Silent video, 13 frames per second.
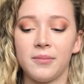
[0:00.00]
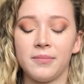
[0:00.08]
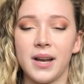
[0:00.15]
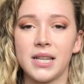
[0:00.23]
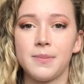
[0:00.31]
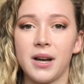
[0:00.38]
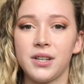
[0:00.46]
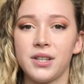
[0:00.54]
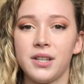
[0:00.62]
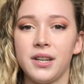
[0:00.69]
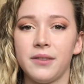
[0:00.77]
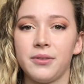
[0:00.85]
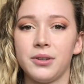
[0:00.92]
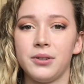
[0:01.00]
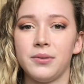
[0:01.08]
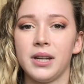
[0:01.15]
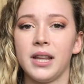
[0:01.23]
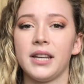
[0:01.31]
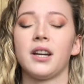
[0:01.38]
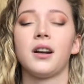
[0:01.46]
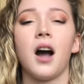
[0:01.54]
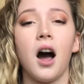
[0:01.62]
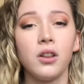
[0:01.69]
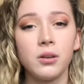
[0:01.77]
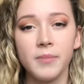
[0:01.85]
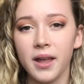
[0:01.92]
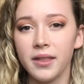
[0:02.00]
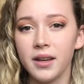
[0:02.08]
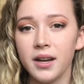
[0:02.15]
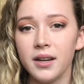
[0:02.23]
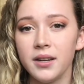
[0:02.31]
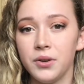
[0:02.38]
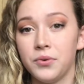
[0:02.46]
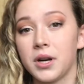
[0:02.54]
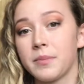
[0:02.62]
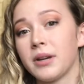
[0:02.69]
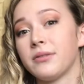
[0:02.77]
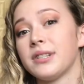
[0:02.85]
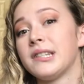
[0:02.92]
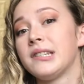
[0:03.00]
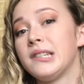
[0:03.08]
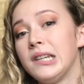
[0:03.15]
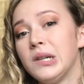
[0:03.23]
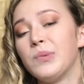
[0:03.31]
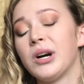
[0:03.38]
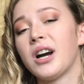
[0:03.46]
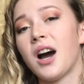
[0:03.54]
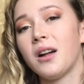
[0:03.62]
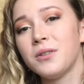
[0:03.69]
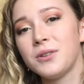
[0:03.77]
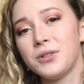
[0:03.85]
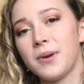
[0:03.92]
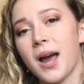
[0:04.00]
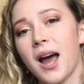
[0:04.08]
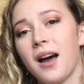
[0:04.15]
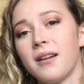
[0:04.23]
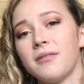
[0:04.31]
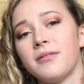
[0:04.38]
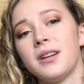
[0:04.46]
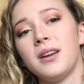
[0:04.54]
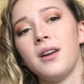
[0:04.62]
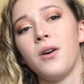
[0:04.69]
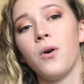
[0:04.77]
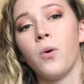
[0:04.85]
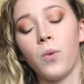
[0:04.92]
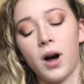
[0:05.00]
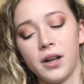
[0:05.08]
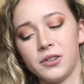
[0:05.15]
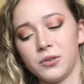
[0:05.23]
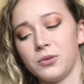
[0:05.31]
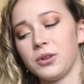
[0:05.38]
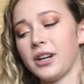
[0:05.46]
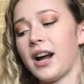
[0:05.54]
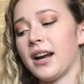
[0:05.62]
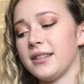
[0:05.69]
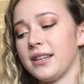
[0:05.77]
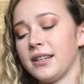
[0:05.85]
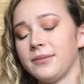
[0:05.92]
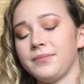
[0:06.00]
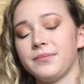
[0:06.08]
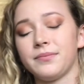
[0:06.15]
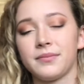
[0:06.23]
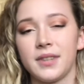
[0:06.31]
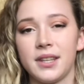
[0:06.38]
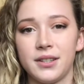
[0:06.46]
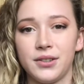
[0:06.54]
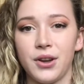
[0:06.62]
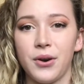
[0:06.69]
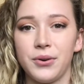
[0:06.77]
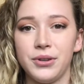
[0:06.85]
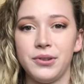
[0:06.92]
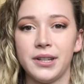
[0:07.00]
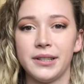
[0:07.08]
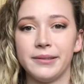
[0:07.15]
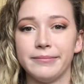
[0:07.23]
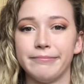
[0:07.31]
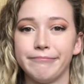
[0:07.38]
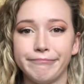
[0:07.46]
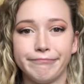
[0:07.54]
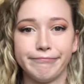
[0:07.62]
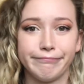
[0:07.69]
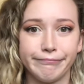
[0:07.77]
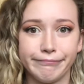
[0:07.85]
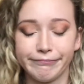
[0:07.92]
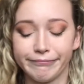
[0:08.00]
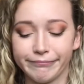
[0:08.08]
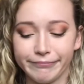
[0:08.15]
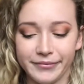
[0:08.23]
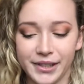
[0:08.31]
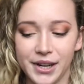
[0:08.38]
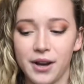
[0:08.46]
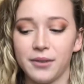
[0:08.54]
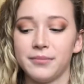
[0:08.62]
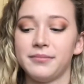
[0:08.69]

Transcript: Especially if you're doing like the color method, you want to be able to see what colors you have while you're organizing. So you can, you know,